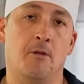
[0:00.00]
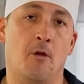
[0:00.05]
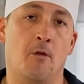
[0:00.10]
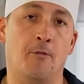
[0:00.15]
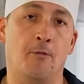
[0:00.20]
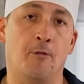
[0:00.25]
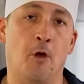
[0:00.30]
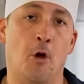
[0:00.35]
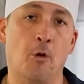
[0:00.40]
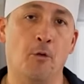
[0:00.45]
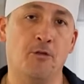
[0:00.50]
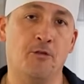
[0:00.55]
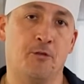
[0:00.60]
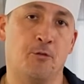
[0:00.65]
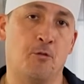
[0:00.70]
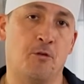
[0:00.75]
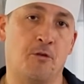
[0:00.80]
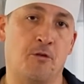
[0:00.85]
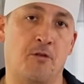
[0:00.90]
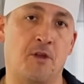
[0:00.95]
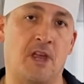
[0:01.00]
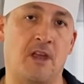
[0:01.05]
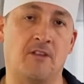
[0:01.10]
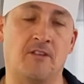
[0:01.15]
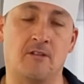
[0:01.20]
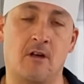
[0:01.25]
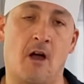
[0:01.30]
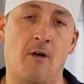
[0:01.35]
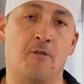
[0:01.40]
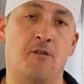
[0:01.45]
those sort of
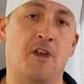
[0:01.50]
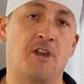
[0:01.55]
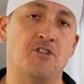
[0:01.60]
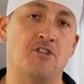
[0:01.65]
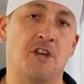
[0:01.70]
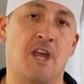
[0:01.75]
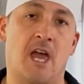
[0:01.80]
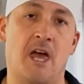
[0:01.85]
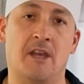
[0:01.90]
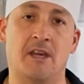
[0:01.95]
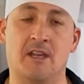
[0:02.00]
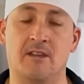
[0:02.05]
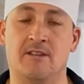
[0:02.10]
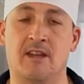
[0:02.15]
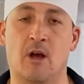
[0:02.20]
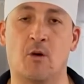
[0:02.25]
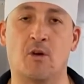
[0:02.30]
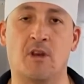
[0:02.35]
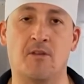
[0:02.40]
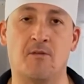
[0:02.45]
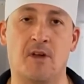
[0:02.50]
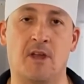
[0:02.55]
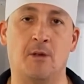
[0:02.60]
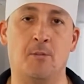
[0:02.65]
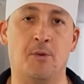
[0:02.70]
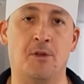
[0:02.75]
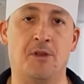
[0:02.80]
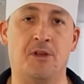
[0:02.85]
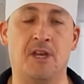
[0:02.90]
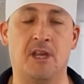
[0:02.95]
things, confidentiality, integrity,
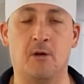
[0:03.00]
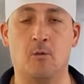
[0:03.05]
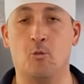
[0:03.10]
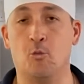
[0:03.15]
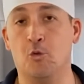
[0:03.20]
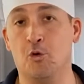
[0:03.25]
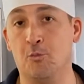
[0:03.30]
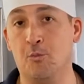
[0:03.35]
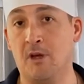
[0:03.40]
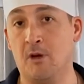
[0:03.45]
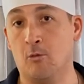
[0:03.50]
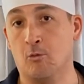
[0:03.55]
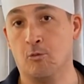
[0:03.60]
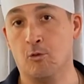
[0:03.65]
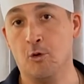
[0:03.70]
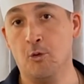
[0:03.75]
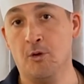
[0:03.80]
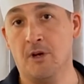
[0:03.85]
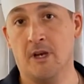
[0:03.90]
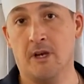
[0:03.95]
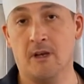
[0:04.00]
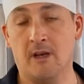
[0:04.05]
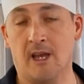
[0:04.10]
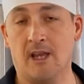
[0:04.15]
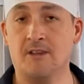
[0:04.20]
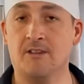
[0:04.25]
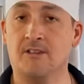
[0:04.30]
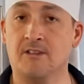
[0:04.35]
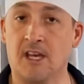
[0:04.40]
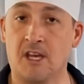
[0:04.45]
availability, would be rooted
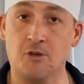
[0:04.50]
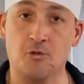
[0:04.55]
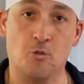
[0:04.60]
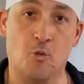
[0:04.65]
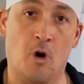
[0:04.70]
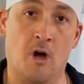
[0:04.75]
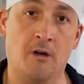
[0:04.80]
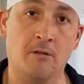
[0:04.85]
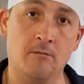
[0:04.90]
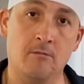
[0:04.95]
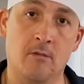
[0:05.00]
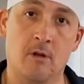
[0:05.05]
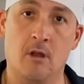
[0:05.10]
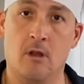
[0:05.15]
in stage one.